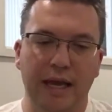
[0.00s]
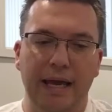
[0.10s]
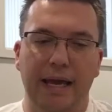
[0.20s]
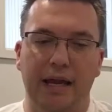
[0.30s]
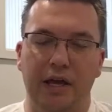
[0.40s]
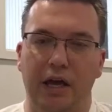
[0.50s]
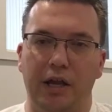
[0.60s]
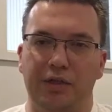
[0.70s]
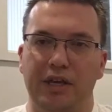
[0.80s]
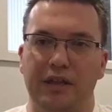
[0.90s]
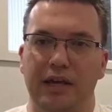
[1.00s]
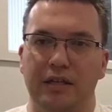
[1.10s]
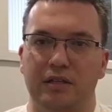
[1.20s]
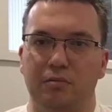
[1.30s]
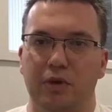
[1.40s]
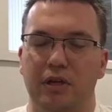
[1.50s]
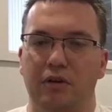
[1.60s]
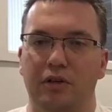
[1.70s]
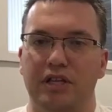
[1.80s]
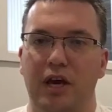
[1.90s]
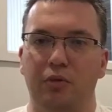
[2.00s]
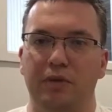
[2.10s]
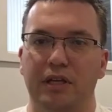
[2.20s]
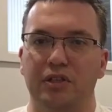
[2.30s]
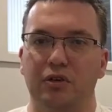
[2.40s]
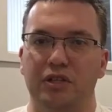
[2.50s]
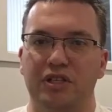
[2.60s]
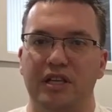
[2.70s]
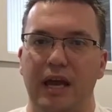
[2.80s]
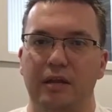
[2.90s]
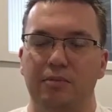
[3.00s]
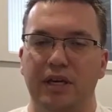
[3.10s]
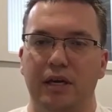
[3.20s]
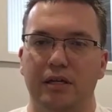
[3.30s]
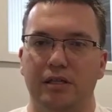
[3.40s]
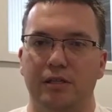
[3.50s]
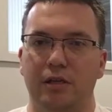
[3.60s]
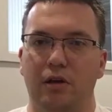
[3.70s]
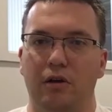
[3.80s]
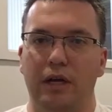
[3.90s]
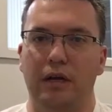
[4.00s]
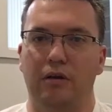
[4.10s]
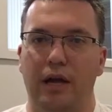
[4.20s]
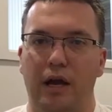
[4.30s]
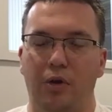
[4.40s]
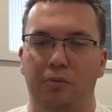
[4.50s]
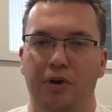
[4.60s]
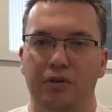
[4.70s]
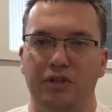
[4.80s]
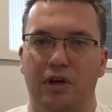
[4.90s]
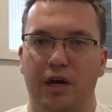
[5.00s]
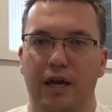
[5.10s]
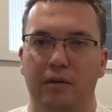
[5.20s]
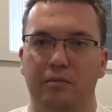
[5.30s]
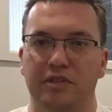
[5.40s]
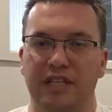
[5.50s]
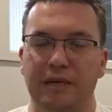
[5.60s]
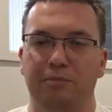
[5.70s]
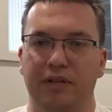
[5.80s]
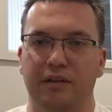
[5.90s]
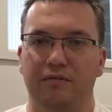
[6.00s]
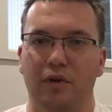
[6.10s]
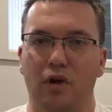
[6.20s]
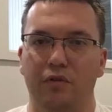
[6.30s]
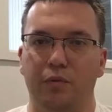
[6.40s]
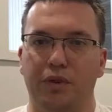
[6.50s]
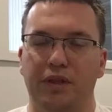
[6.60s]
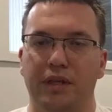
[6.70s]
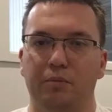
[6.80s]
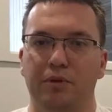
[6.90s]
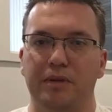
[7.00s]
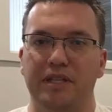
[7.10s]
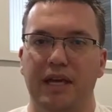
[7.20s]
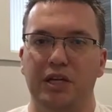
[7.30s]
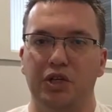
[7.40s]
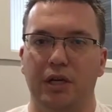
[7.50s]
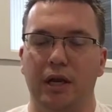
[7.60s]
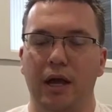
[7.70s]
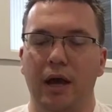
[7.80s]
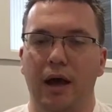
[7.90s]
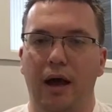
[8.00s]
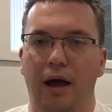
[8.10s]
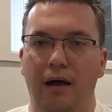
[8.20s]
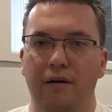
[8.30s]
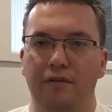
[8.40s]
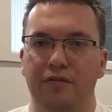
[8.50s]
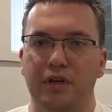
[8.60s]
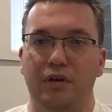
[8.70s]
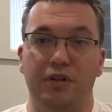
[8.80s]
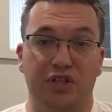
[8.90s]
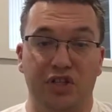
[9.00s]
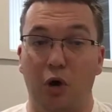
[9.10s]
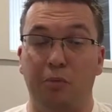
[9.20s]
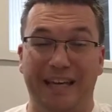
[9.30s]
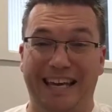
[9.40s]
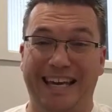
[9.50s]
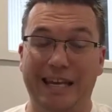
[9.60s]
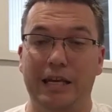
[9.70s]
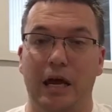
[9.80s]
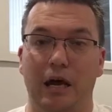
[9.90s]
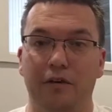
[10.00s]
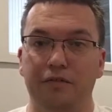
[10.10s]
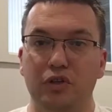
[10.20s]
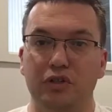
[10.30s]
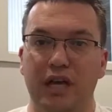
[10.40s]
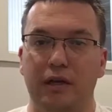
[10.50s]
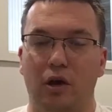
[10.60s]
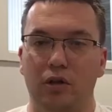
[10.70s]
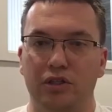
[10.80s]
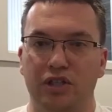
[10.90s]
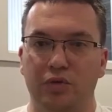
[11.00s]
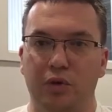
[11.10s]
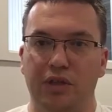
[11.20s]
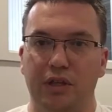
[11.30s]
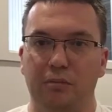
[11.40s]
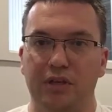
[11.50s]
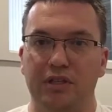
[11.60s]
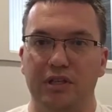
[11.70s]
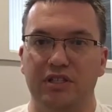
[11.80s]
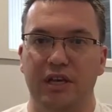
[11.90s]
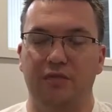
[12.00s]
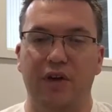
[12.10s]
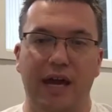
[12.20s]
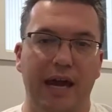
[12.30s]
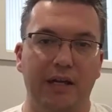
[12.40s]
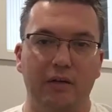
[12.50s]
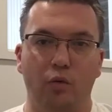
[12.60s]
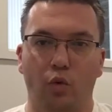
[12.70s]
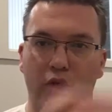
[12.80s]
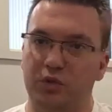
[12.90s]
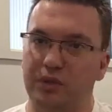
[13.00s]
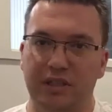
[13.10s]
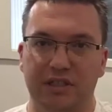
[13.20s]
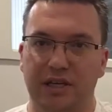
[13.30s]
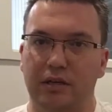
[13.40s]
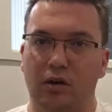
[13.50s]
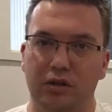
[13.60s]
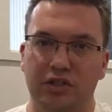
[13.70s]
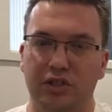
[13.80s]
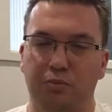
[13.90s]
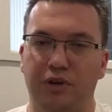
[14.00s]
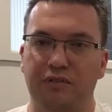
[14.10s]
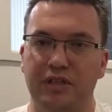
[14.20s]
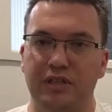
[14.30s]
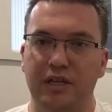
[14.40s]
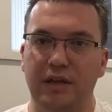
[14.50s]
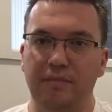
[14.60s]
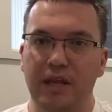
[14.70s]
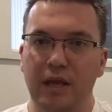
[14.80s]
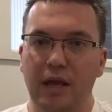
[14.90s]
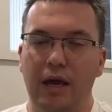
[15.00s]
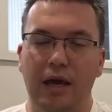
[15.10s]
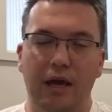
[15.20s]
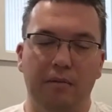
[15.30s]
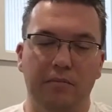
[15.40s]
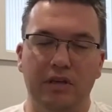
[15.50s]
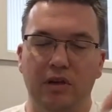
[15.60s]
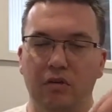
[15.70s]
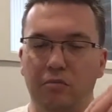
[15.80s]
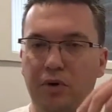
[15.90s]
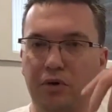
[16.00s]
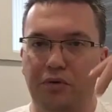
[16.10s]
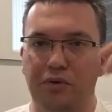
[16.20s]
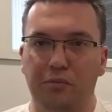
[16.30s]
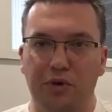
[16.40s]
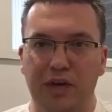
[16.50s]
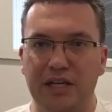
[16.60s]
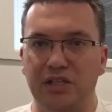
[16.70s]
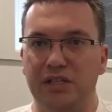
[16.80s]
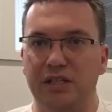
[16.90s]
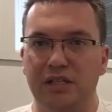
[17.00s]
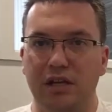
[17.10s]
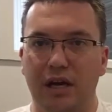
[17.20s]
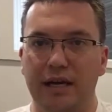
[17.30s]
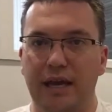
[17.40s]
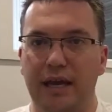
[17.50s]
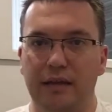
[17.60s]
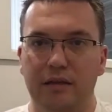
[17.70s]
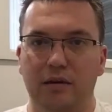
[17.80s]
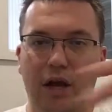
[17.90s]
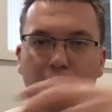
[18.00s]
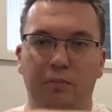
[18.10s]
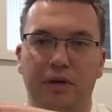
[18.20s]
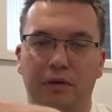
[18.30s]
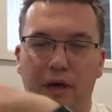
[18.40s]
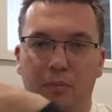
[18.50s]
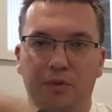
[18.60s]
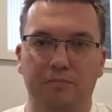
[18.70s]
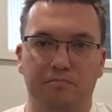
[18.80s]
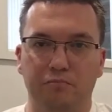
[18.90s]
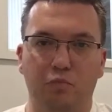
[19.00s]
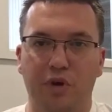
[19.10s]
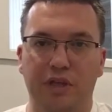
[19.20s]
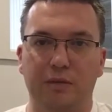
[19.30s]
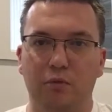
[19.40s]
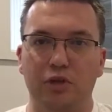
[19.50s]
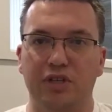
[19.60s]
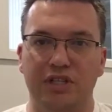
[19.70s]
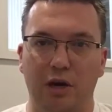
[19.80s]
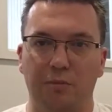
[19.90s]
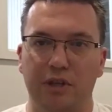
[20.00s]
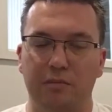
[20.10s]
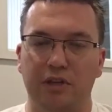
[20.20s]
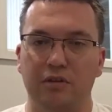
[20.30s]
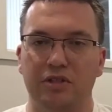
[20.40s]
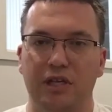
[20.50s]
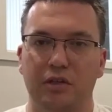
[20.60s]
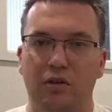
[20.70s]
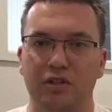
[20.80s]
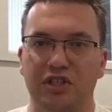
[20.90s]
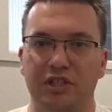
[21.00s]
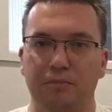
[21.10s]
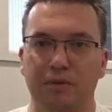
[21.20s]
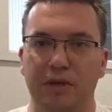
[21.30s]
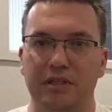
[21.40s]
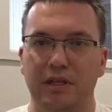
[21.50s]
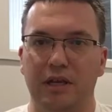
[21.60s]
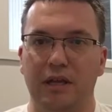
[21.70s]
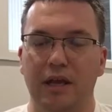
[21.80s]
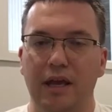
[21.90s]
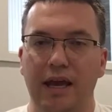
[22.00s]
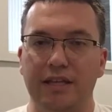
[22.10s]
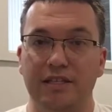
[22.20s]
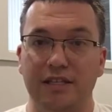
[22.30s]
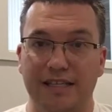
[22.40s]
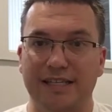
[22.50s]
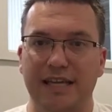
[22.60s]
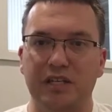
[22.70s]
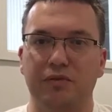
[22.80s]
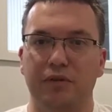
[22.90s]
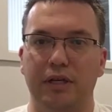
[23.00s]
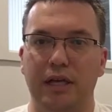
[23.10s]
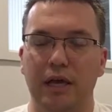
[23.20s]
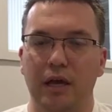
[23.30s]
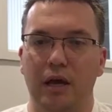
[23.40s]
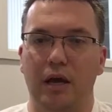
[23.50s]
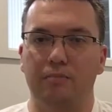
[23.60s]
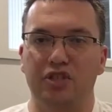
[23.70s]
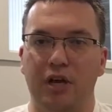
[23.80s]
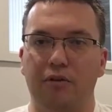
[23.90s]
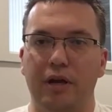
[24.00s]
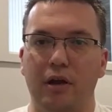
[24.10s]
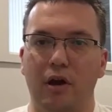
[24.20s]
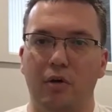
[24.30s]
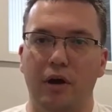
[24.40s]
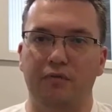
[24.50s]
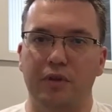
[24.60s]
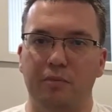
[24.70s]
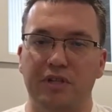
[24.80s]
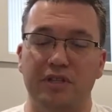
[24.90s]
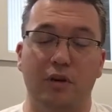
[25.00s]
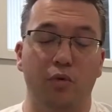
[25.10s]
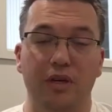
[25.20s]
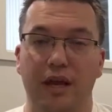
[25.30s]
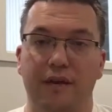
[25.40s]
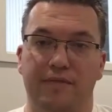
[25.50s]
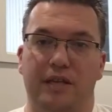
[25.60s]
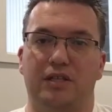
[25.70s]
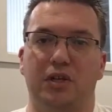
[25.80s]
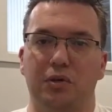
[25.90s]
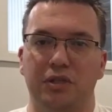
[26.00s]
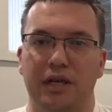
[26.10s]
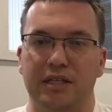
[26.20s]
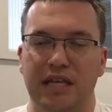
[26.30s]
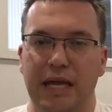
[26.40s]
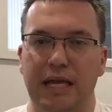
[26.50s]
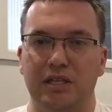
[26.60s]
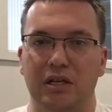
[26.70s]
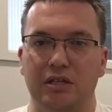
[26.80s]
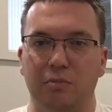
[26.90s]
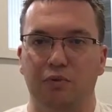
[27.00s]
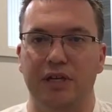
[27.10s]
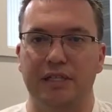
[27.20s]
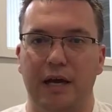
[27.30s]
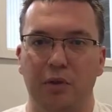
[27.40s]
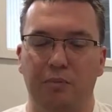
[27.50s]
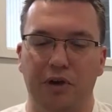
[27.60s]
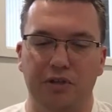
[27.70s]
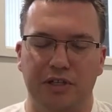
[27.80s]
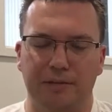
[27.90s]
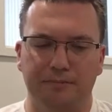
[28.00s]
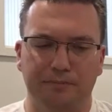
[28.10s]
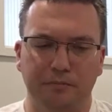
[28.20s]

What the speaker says: And I think that's, it's held me in good stead, because, here at HealthPost, I am deeply involved within the implementation of, and the scoping in of new technologies within the business. And if I hadn't worked with these technologies previously, both agency side and, helping within merchants, helping them get those technologies implemented and successfully generating ROI for the business, I wouldn't have that skill set today to bring to HealthPost. And